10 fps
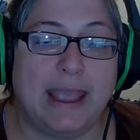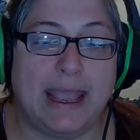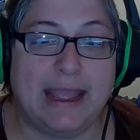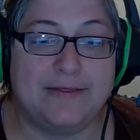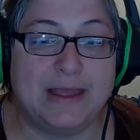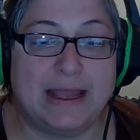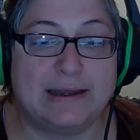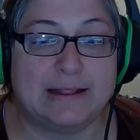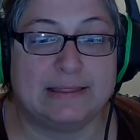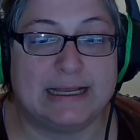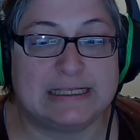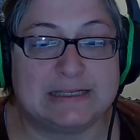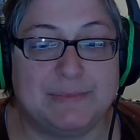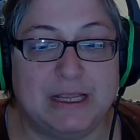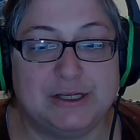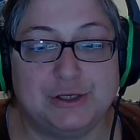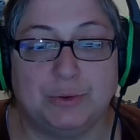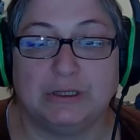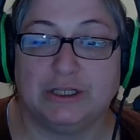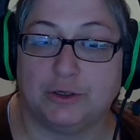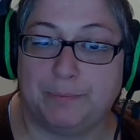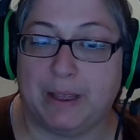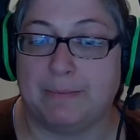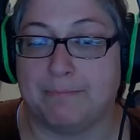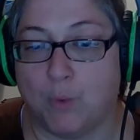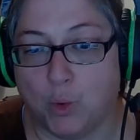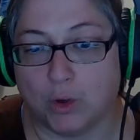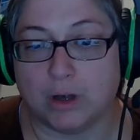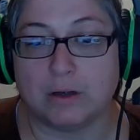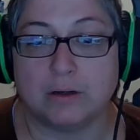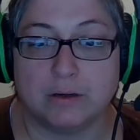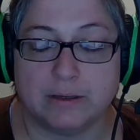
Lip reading: And that lets me do a little bit more